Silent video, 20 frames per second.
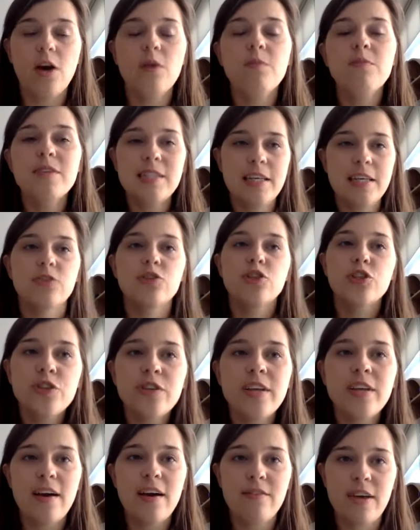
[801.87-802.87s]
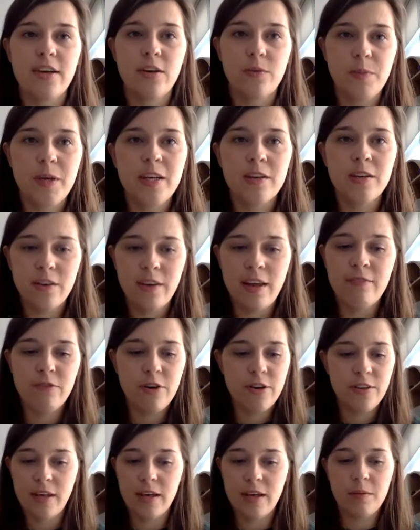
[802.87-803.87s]
Obviously you should have an opinion on
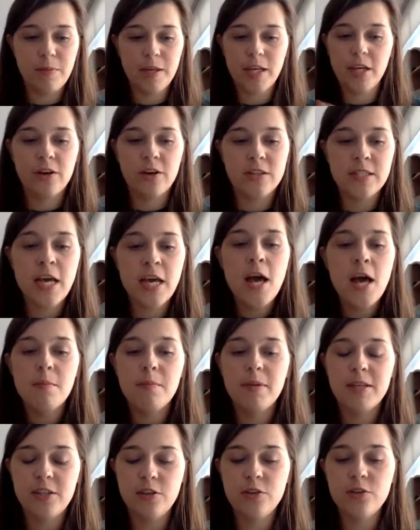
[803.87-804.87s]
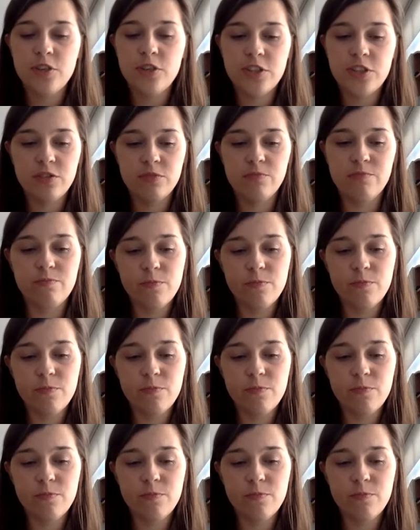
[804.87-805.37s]
everything, but you just